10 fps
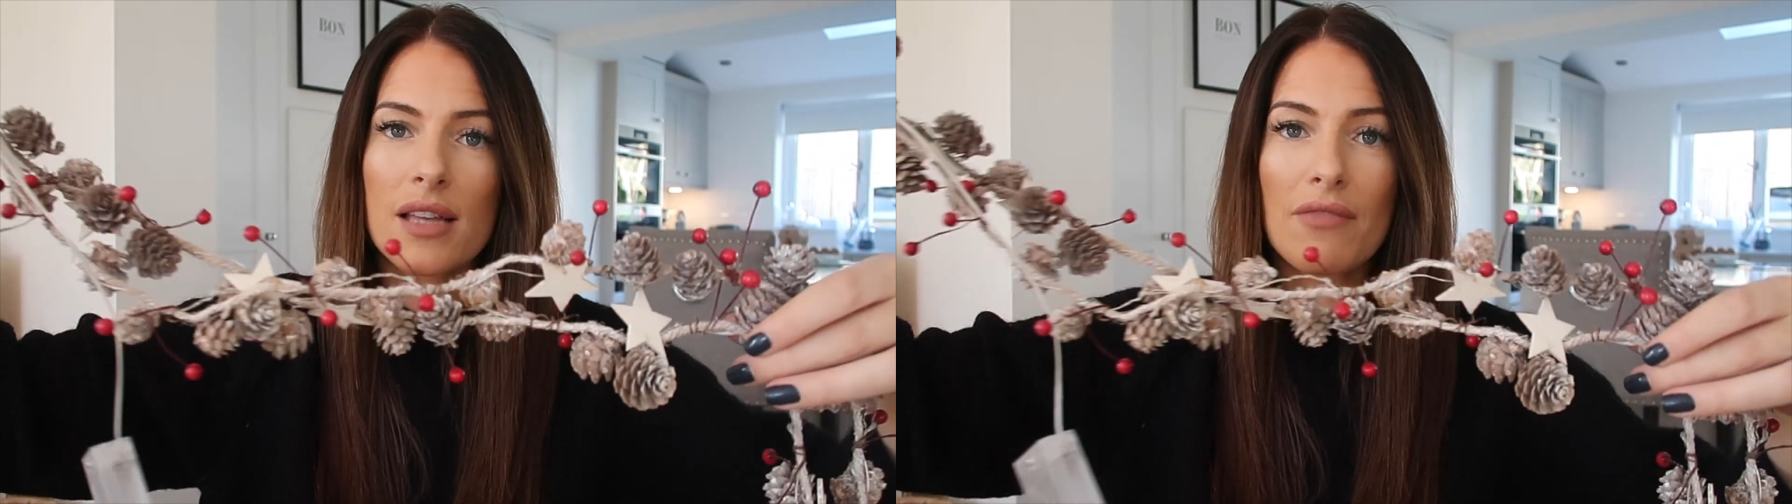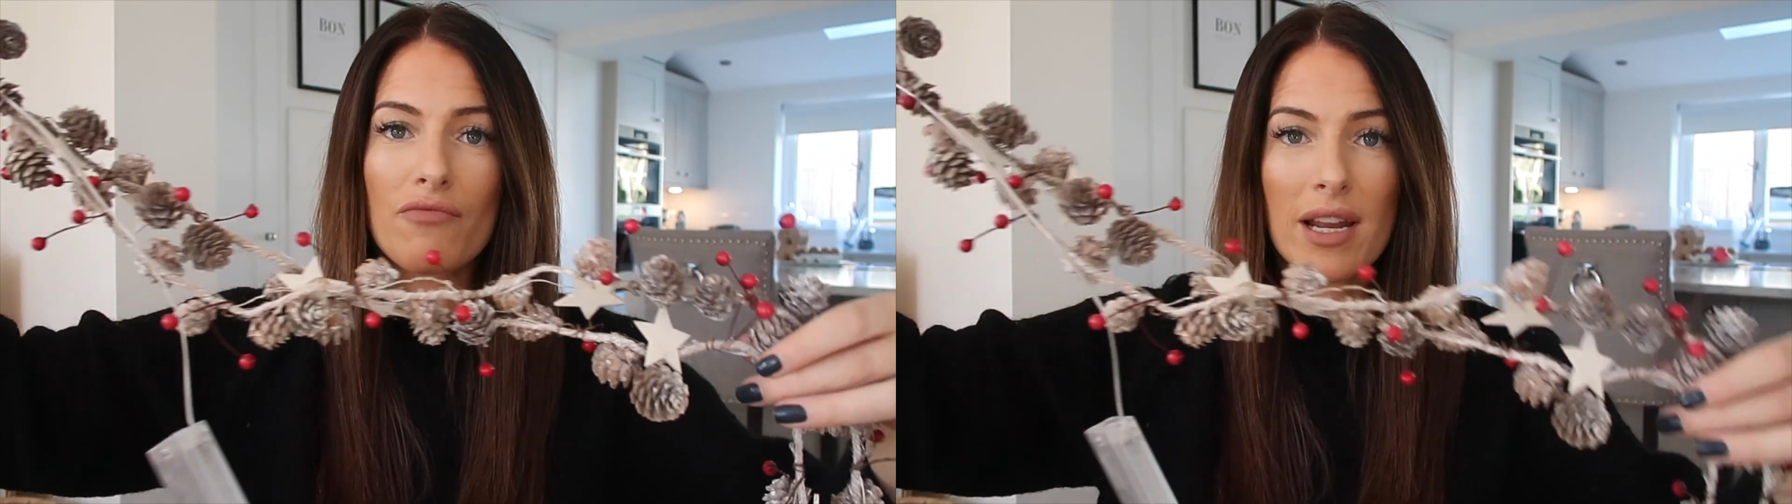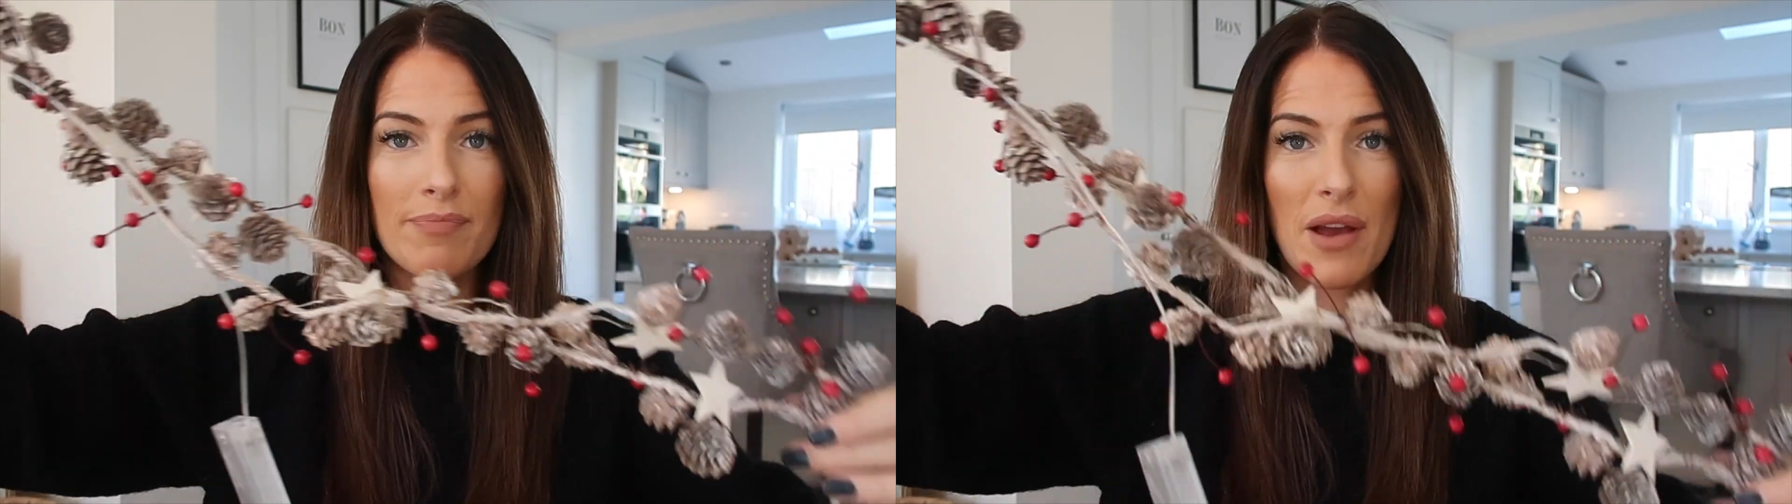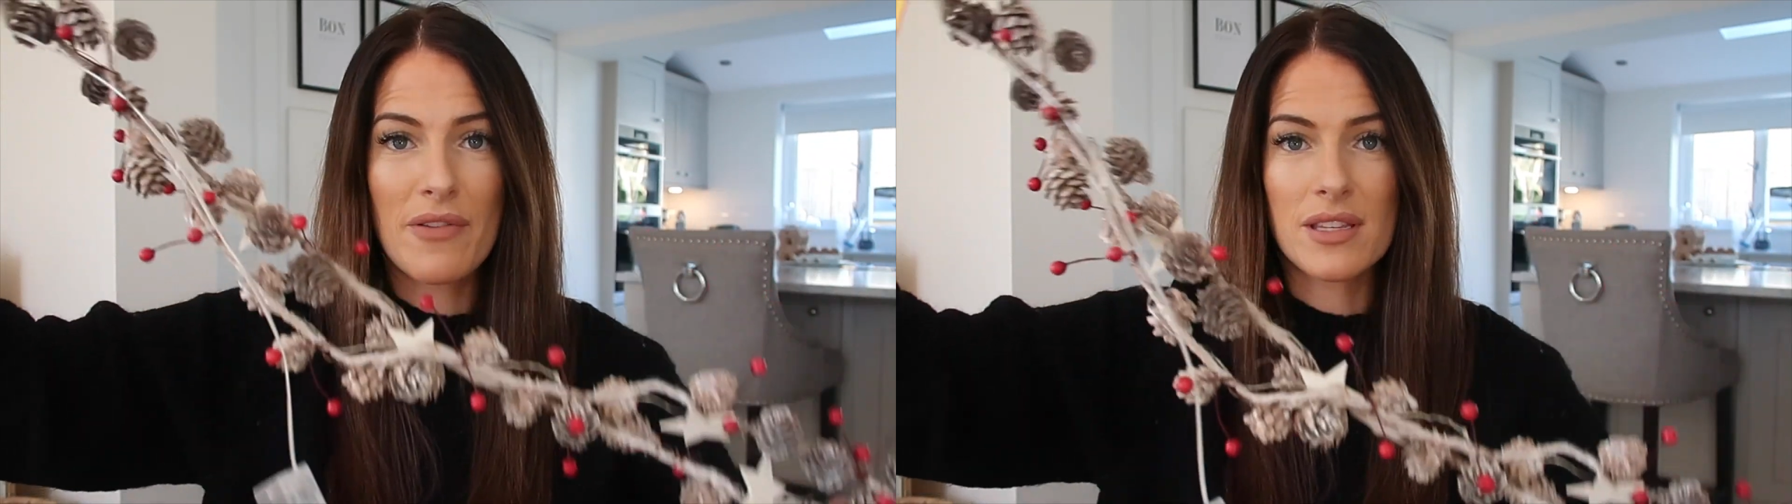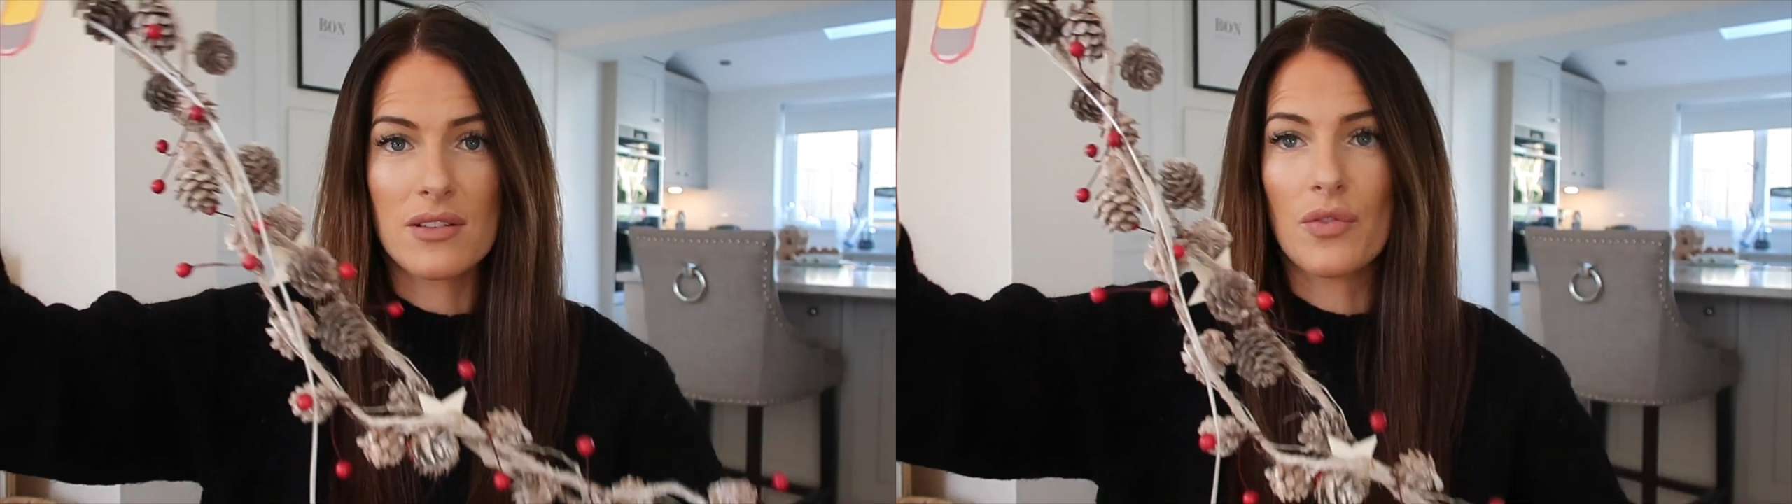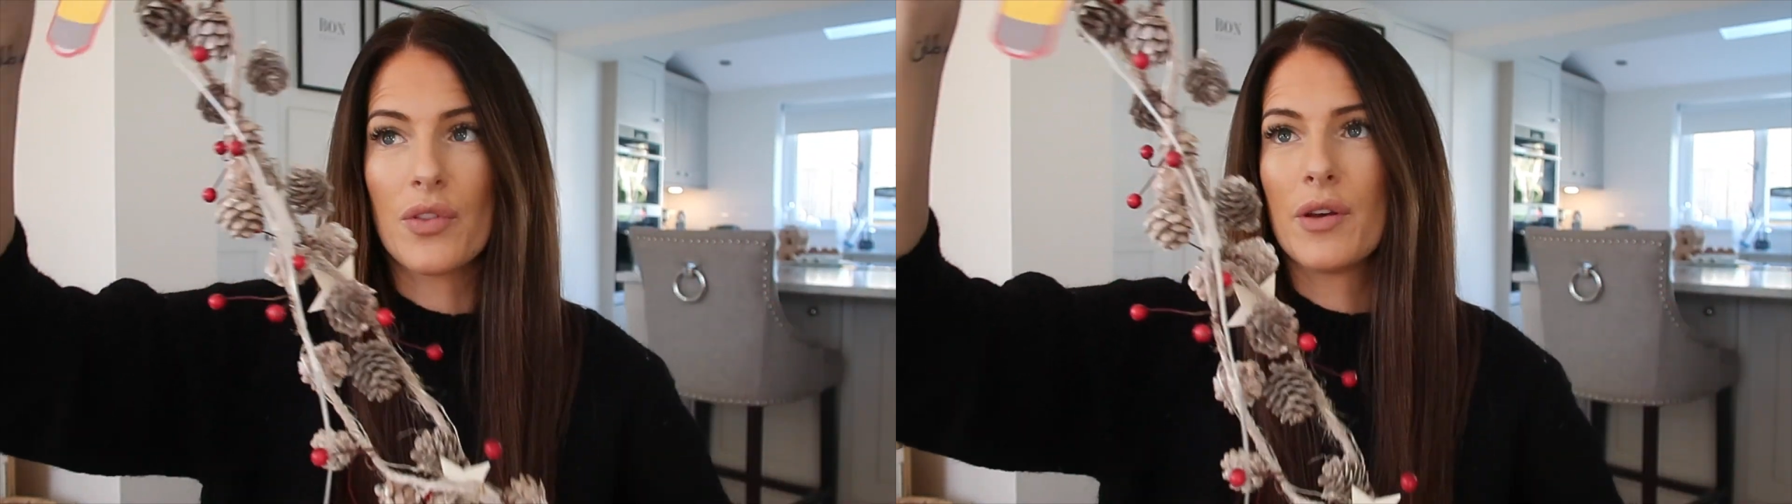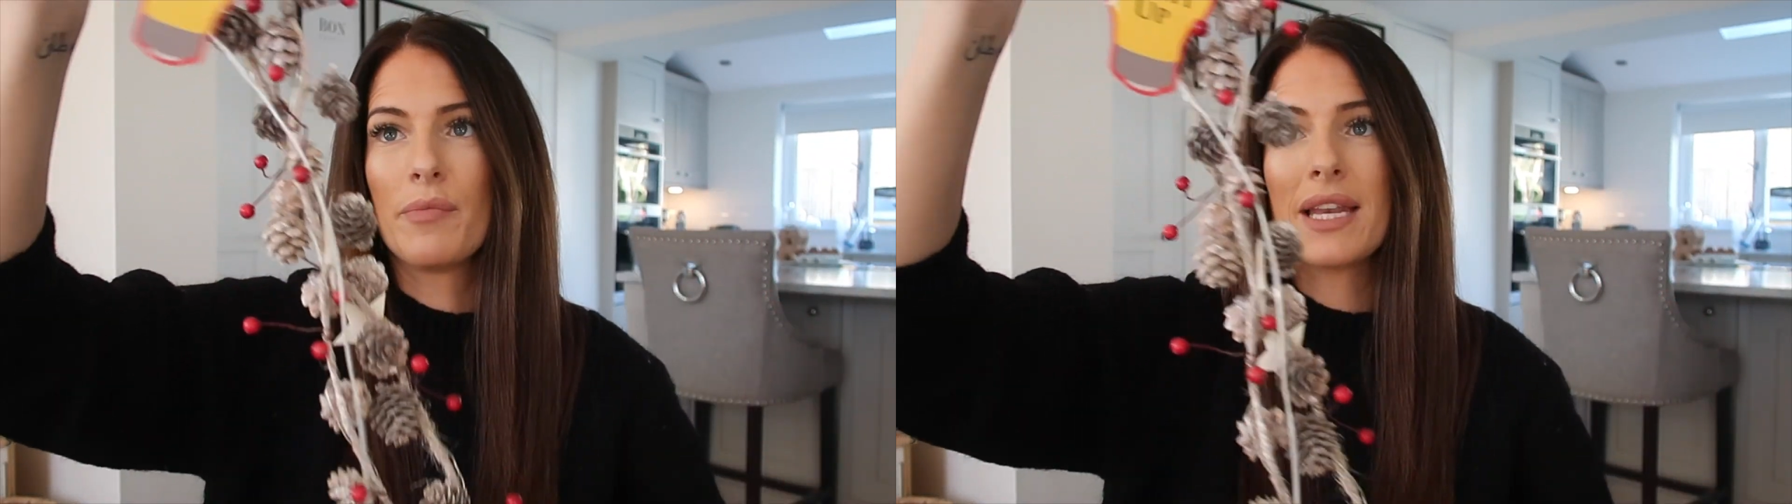and red berries on them.